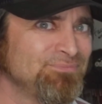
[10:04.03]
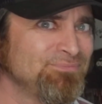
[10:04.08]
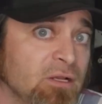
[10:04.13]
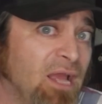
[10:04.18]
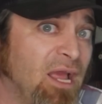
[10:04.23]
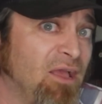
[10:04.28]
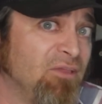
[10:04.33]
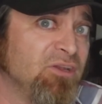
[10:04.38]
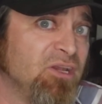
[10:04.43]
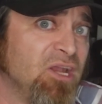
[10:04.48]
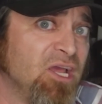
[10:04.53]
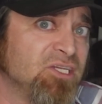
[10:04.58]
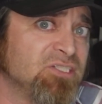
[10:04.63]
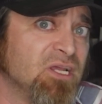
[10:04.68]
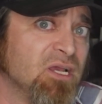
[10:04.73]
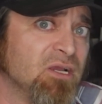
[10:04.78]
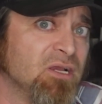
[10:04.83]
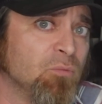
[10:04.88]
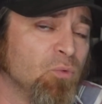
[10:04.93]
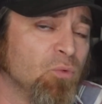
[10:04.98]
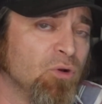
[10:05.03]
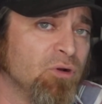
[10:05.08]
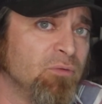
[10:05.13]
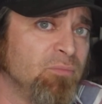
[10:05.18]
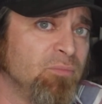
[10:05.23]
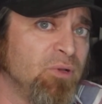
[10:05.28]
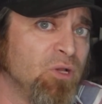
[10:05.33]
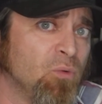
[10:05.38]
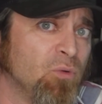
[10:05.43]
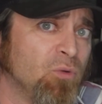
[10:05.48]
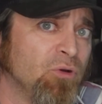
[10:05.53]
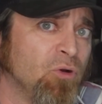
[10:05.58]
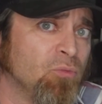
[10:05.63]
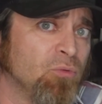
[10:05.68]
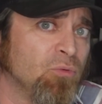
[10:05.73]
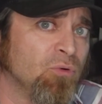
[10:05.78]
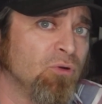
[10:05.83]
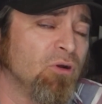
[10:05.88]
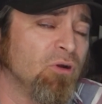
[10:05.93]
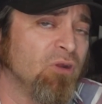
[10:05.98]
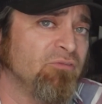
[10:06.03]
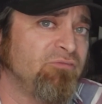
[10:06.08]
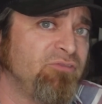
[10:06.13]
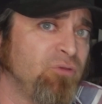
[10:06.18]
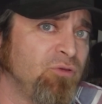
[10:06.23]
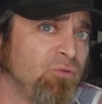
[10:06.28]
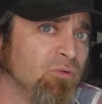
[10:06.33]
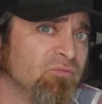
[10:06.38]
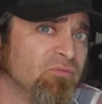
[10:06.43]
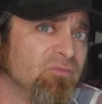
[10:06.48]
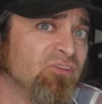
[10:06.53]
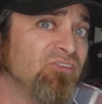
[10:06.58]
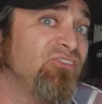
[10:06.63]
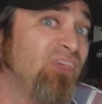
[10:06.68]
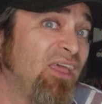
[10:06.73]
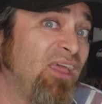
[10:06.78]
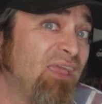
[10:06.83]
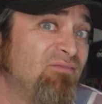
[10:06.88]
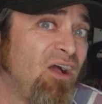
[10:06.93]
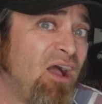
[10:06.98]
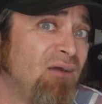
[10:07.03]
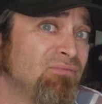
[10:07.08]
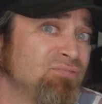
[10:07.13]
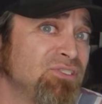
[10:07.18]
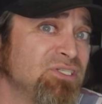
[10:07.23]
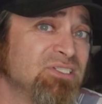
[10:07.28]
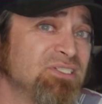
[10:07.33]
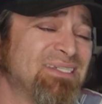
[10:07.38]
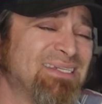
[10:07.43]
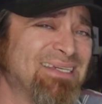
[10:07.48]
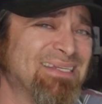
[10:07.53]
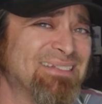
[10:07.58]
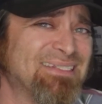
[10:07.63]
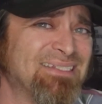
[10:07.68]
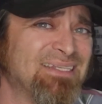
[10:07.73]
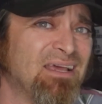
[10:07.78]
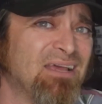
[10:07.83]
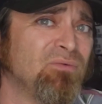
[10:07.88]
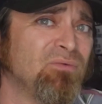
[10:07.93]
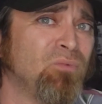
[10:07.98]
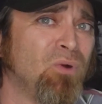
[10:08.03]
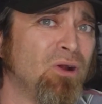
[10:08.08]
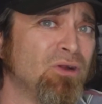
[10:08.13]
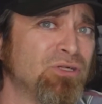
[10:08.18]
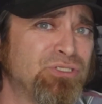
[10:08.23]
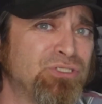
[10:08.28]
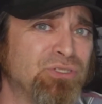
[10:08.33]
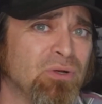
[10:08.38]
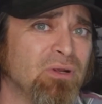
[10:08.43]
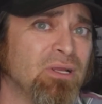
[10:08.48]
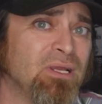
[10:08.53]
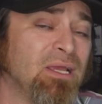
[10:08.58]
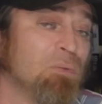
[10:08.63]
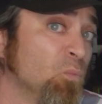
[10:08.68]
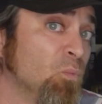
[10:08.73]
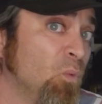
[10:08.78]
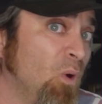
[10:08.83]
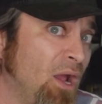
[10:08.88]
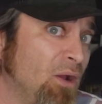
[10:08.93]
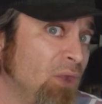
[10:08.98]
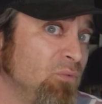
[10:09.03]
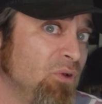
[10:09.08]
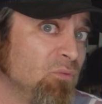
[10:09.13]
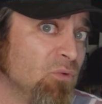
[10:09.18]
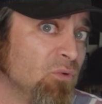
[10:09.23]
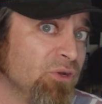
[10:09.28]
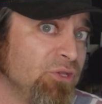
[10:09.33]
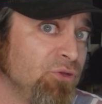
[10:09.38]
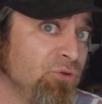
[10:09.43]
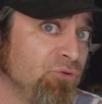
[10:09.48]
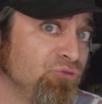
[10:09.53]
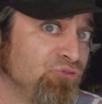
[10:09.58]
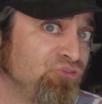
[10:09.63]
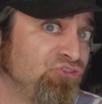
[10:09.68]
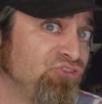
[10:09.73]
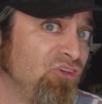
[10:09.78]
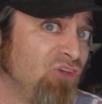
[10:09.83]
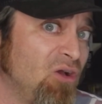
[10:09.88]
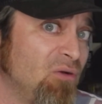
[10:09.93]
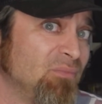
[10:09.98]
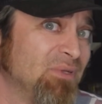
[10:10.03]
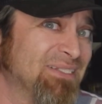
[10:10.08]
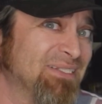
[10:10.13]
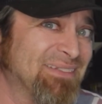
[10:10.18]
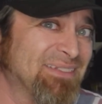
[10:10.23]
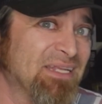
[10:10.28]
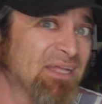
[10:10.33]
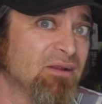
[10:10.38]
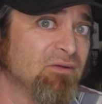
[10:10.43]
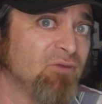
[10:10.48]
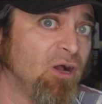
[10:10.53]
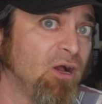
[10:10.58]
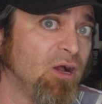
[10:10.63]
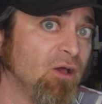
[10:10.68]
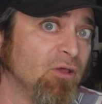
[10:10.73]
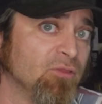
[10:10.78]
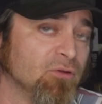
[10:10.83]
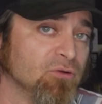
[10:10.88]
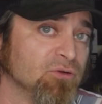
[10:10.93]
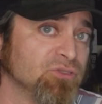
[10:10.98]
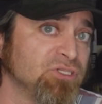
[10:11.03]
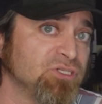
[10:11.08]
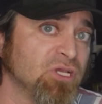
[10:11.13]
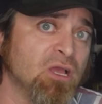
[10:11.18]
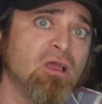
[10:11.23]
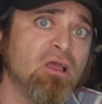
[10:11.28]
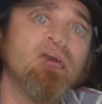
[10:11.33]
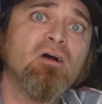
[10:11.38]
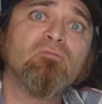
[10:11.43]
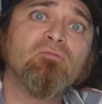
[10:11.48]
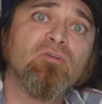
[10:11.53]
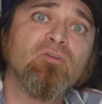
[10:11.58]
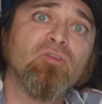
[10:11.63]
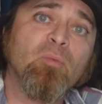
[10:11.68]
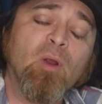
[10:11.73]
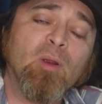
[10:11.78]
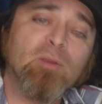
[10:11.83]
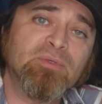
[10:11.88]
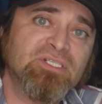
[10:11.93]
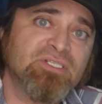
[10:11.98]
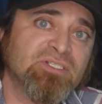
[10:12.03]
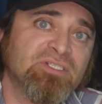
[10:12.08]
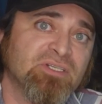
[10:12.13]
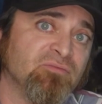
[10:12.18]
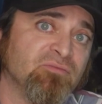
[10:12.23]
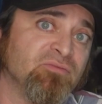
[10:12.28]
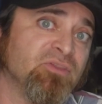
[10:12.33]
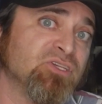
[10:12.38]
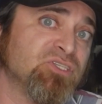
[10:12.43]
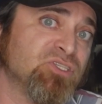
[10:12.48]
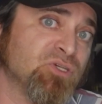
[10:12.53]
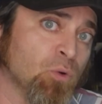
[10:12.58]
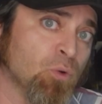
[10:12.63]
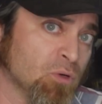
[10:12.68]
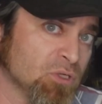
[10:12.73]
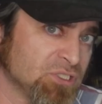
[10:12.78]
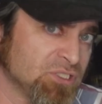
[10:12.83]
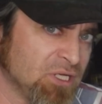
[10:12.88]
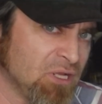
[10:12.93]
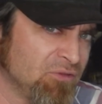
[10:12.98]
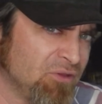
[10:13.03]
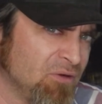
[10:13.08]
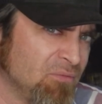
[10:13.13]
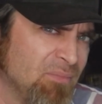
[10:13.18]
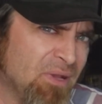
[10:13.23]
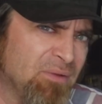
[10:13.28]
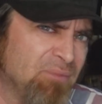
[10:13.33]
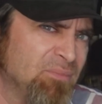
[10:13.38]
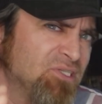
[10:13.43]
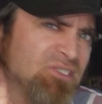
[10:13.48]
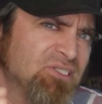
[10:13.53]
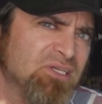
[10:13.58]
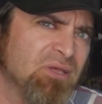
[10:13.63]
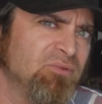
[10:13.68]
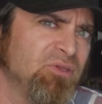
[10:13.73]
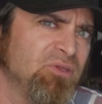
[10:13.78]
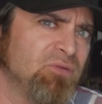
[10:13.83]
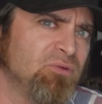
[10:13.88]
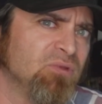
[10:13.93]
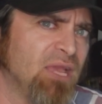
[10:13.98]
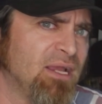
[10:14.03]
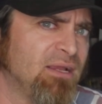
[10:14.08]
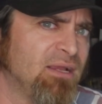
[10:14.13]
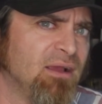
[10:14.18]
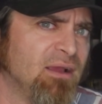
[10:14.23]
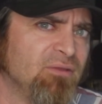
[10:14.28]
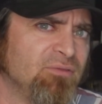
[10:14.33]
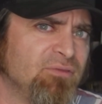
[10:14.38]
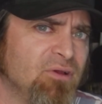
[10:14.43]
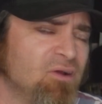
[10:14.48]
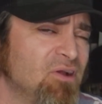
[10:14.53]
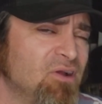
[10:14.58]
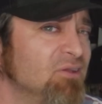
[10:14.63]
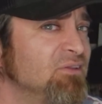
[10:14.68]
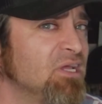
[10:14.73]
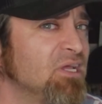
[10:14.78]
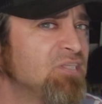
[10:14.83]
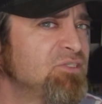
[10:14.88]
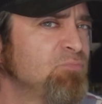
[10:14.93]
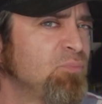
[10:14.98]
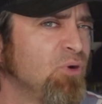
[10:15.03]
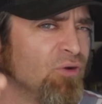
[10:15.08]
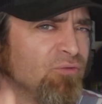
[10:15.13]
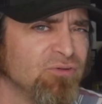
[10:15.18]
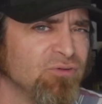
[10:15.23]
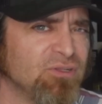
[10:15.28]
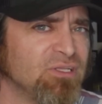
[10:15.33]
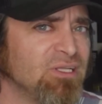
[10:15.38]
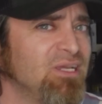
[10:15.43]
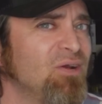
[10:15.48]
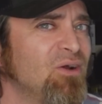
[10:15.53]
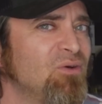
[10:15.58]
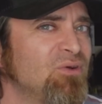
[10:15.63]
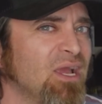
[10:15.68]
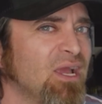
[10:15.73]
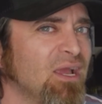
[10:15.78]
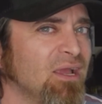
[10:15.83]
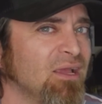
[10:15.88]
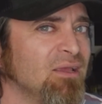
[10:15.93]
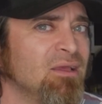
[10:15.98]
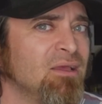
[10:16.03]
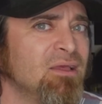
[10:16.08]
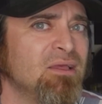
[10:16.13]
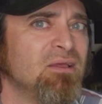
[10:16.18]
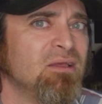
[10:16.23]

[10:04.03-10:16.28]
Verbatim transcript: Now, in the next nugget, we're going to be going over a few of the save options inside of Wireshark and why we want to use some instead of others for the purposes of this course. Now, there may be some that you like out there, and that's perfectly okay.